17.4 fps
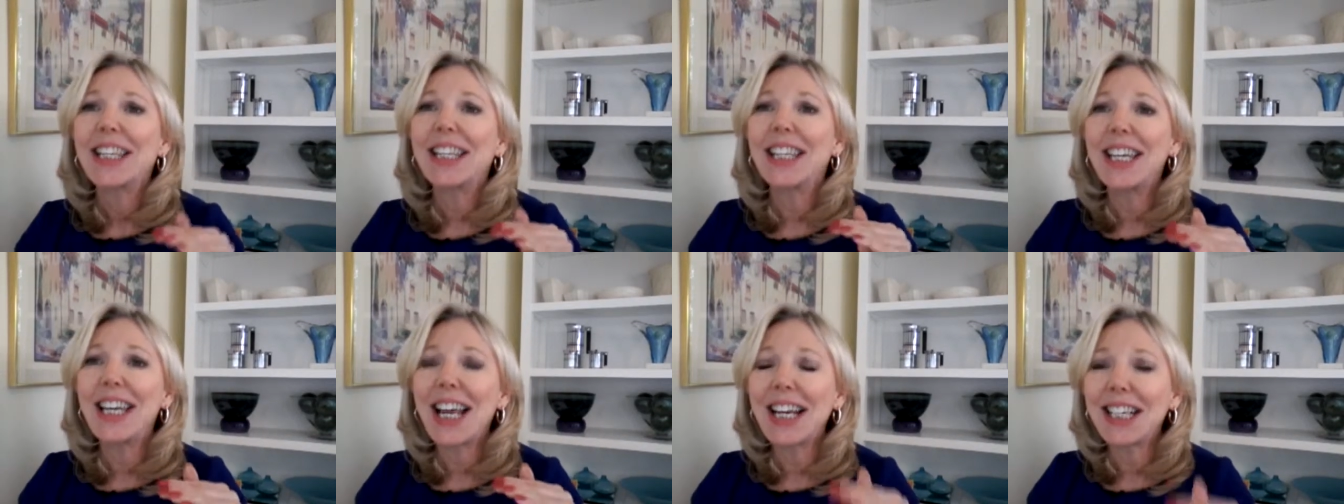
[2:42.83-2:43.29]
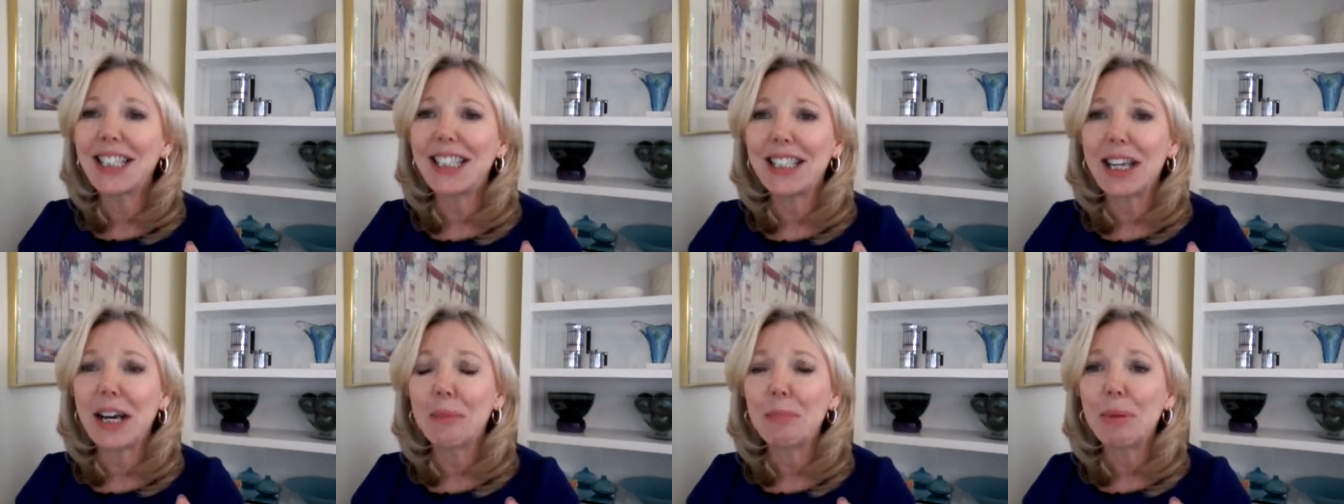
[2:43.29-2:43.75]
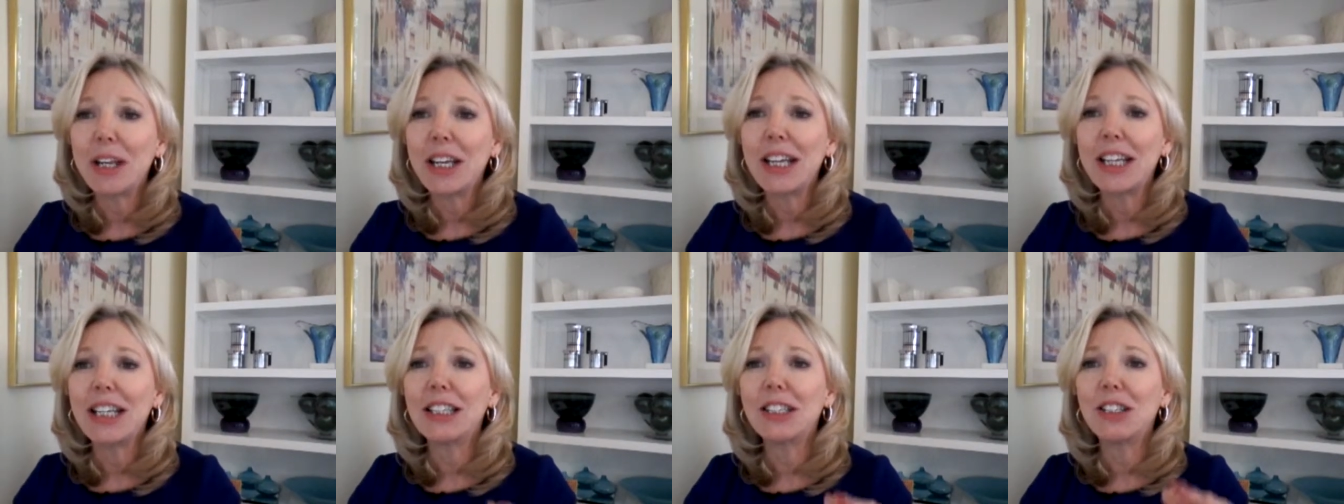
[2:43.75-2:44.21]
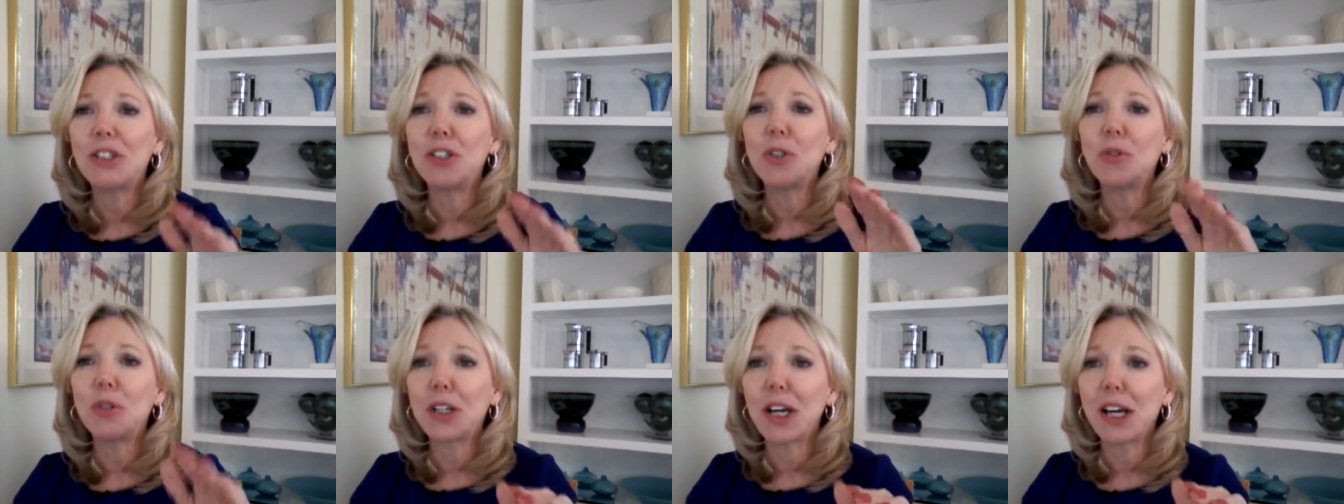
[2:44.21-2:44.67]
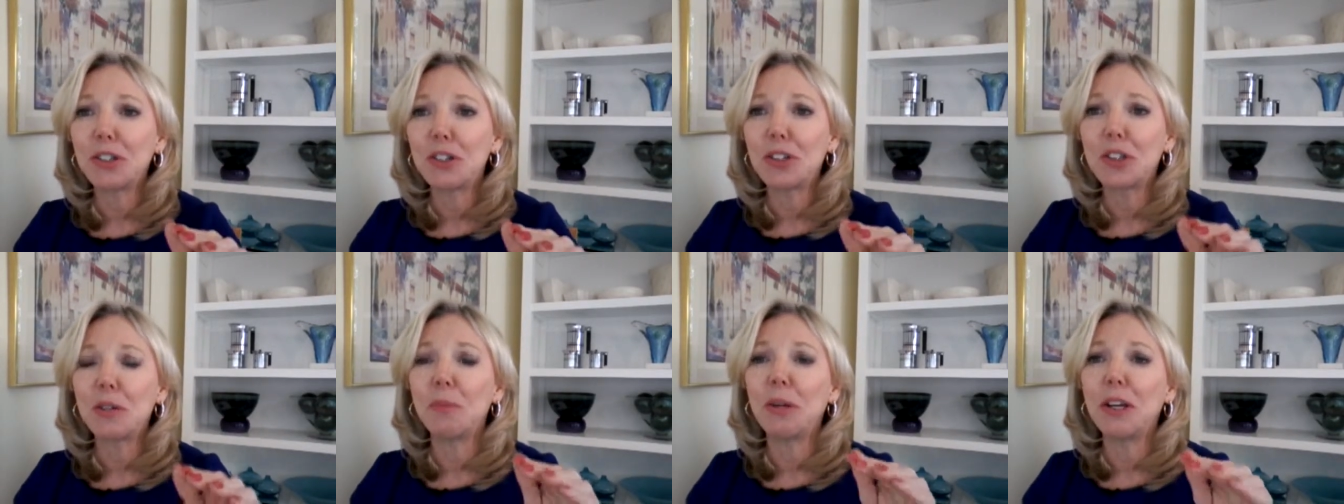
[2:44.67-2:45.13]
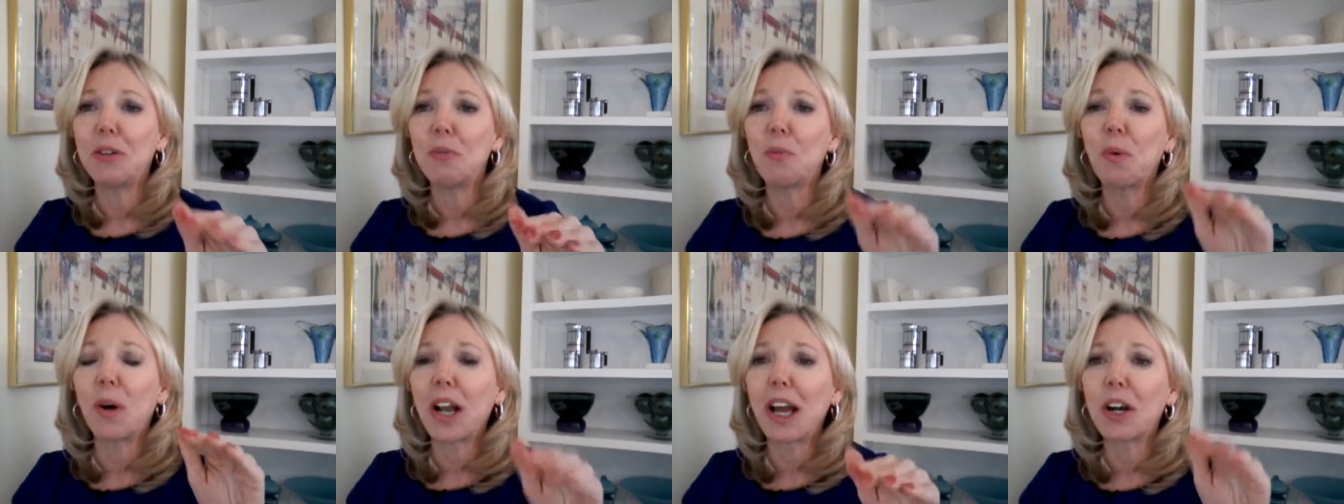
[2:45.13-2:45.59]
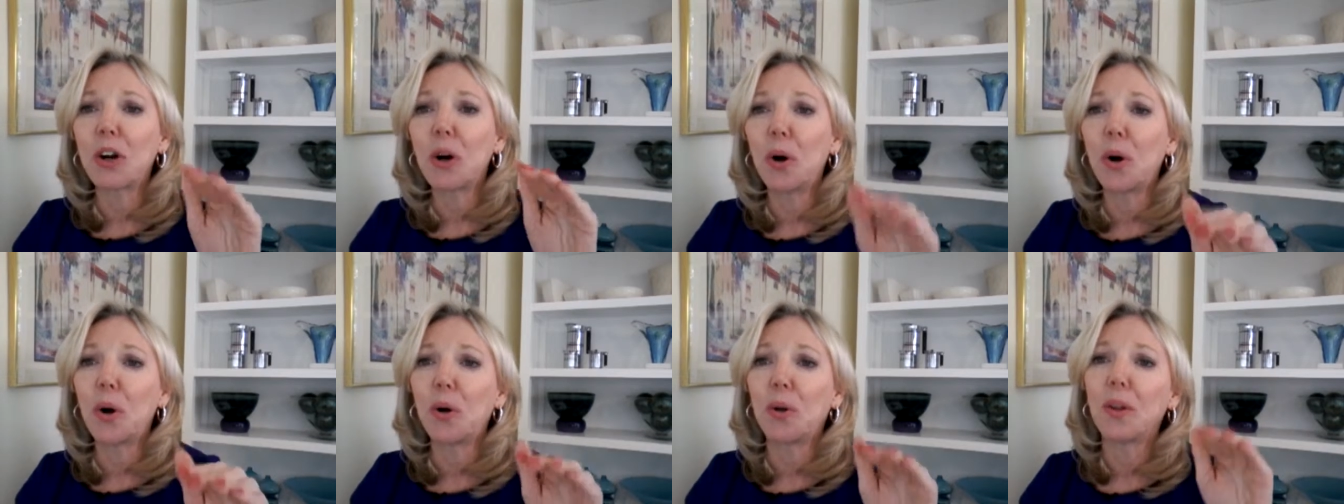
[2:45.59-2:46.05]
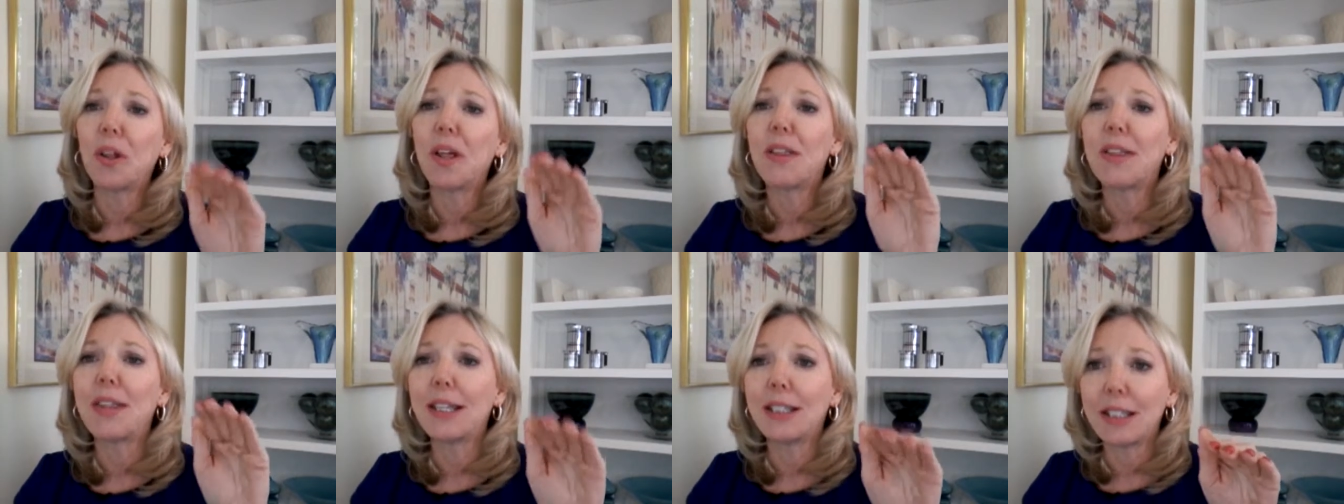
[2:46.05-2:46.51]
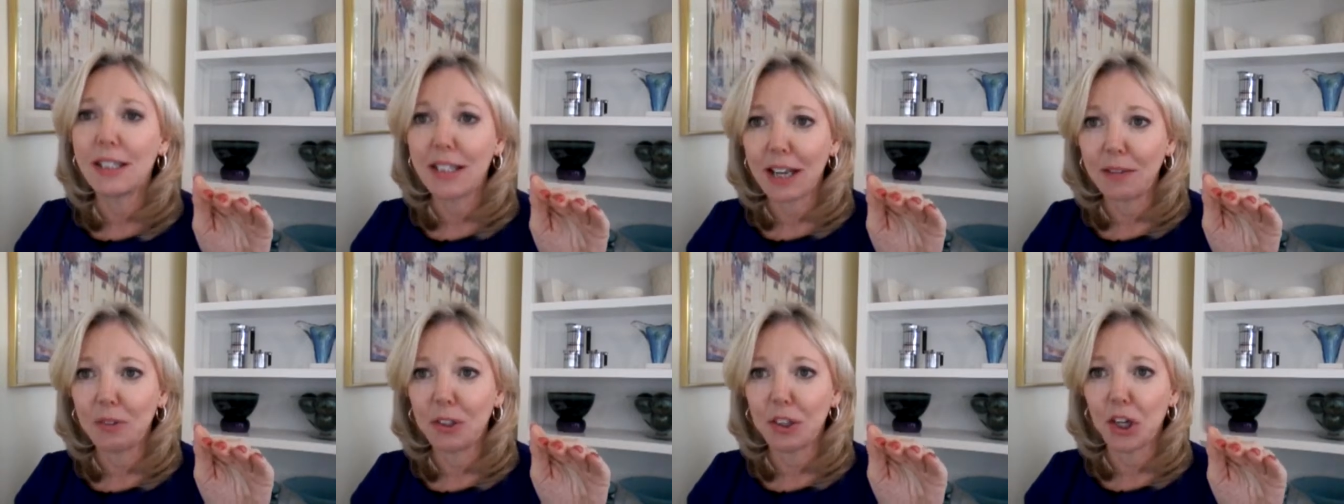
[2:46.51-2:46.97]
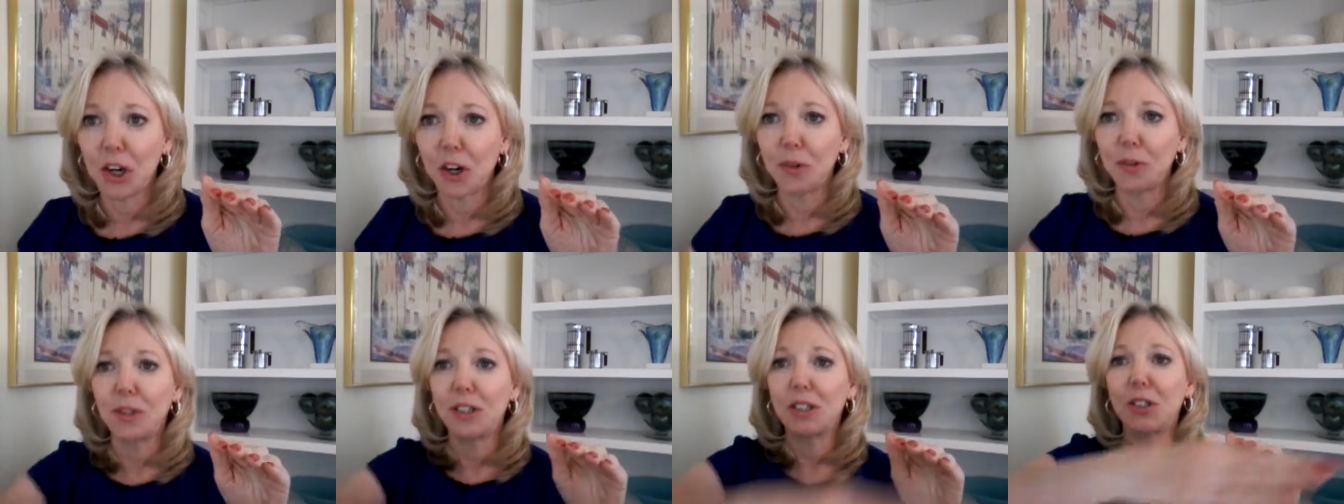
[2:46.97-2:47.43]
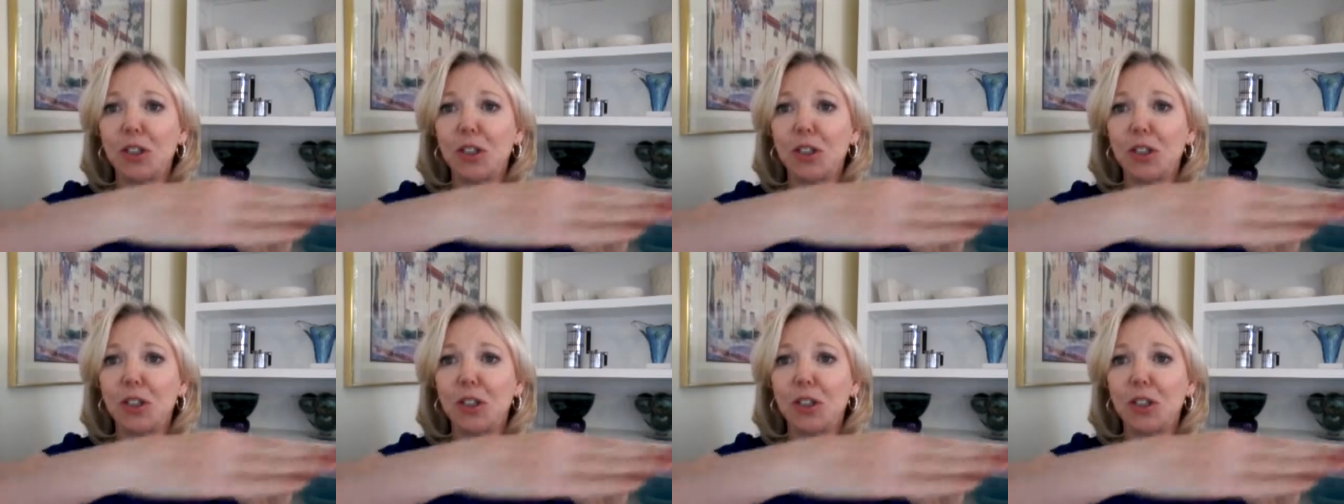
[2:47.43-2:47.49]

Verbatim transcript: The next step is to touch them in what I call the safe zone.